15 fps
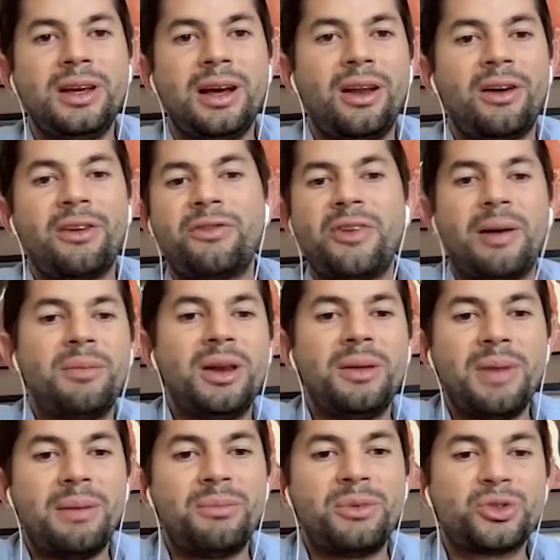a lot of family
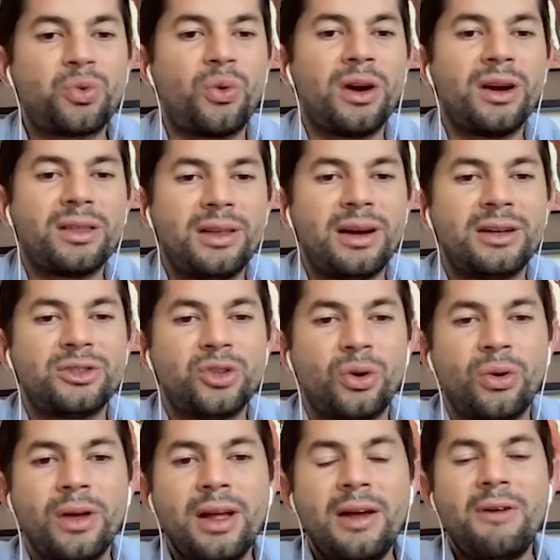members work there.
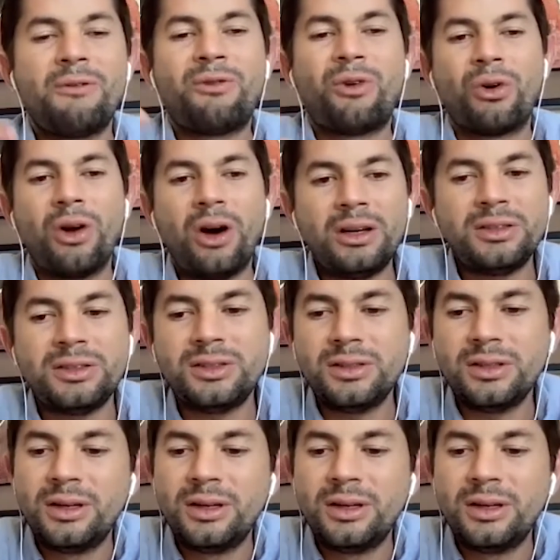So for us,